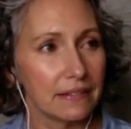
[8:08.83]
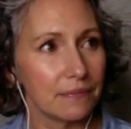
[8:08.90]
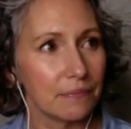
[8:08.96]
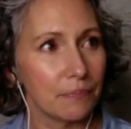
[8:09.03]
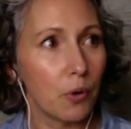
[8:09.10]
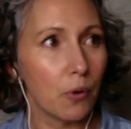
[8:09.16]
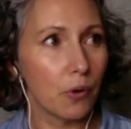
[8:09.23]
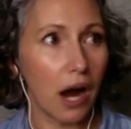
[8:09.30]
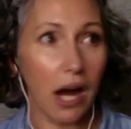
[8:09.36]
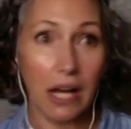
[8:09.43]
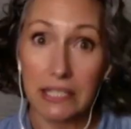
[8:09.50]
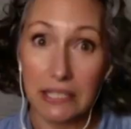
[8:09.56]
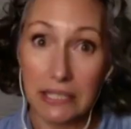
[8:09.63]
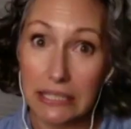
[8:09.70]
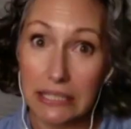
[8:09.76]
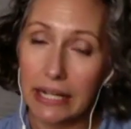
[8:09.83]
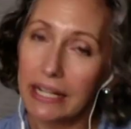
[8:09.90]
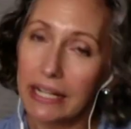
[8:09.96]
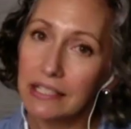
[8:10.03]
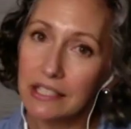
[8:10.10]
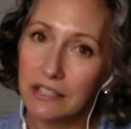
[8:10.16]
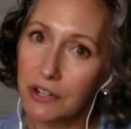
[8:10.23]
porosity, I guess,
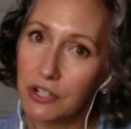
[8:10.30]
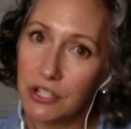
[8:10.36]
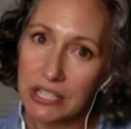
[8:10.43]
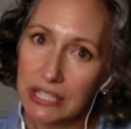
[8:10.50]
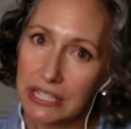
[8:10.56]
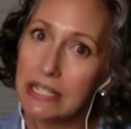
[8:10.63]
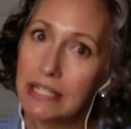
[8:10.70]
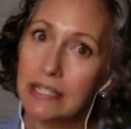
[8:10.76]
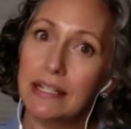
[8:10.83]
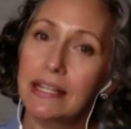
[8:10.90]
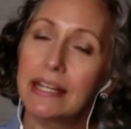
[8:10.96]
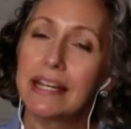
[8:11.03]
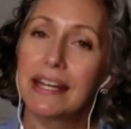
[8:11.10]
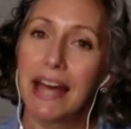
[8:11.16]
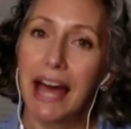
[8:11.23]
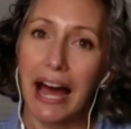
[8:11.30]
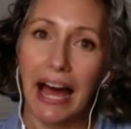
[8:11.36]
of our skin. Mm-hmm.